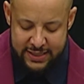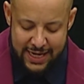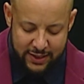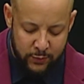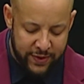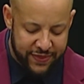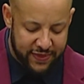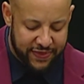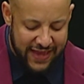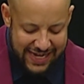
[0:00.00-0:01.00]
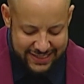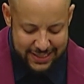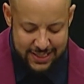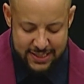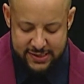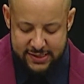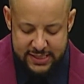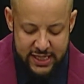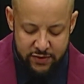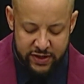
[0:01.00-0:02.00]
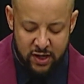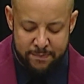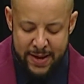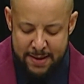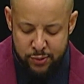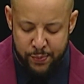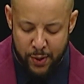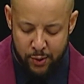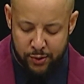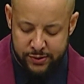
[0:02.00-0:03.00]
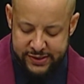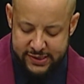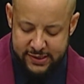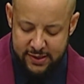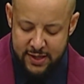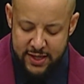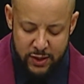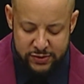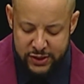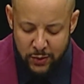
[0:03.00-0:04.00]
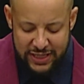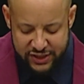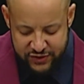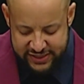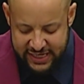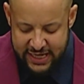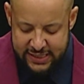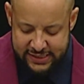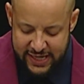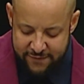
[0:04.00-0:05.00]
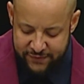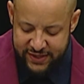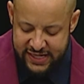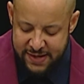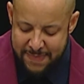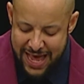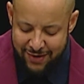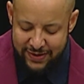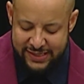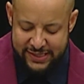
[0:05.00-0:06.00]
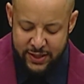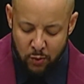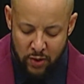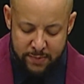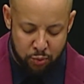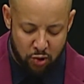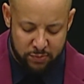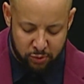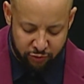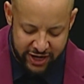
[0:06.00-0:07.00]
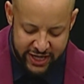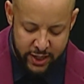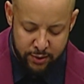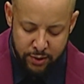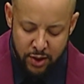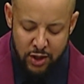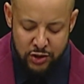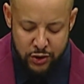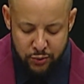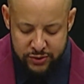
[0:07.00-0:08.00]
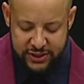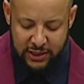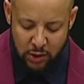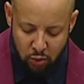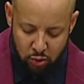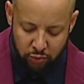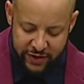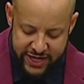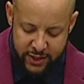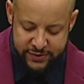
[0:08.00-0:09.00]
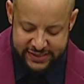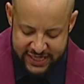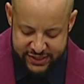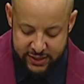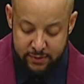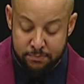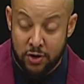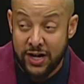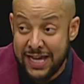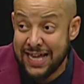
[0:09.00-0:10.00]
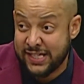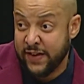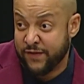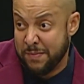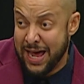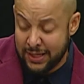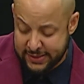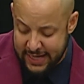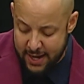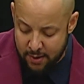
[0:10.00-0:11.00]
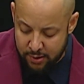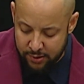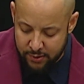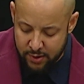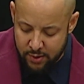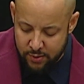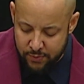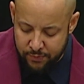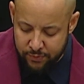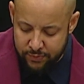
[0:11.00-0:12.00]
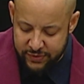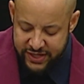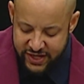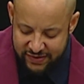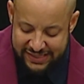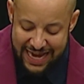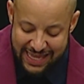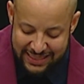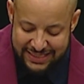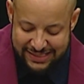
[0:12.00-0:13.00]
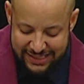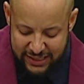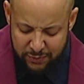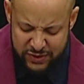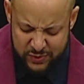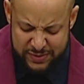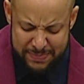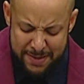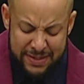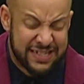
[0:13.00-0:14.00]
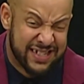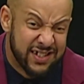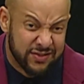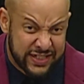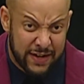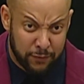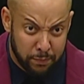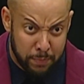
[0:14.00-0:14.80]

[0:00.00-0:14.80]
dotted with thatched huts teetering on bamboo poles. There was no electricity, save for the D batteries in the one portable radio tuned to the local radio station broadcasting from Alatau, the nearest island city, which was maybe still several